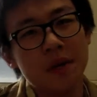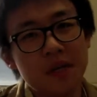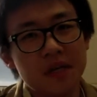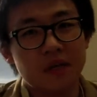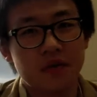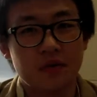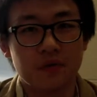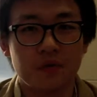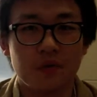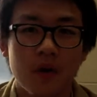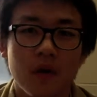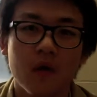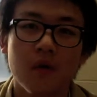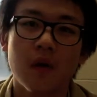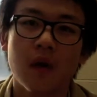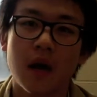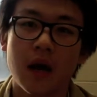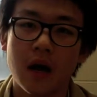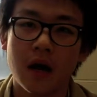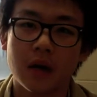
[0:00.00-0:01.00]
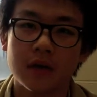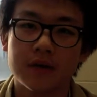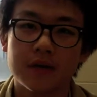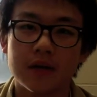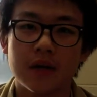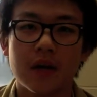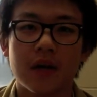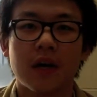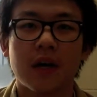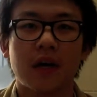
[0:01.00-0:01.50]
me to know a lot.
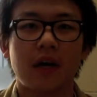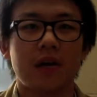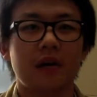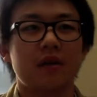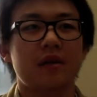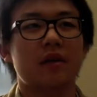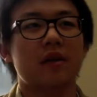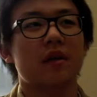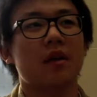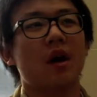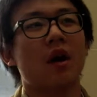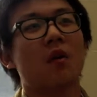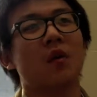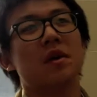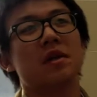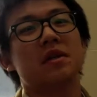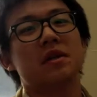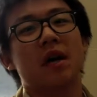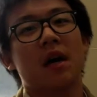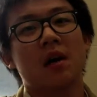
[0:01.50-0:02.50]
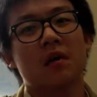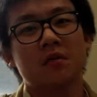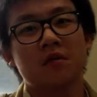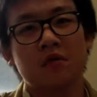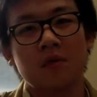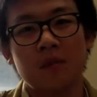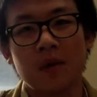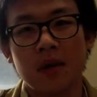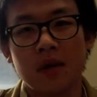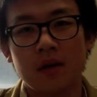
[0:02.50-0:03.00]
He always tell
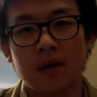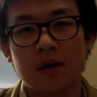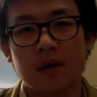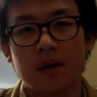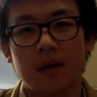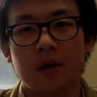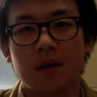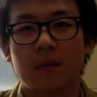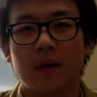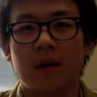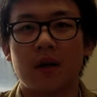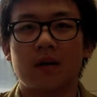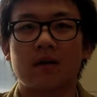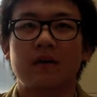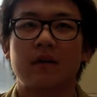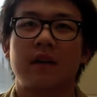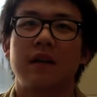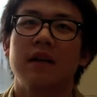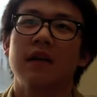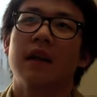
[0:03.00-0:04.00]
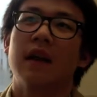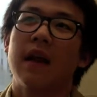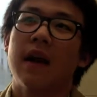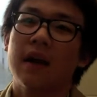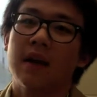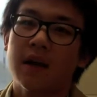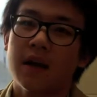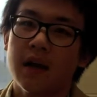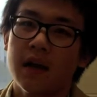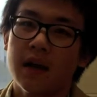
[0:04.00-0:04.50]
to me because he like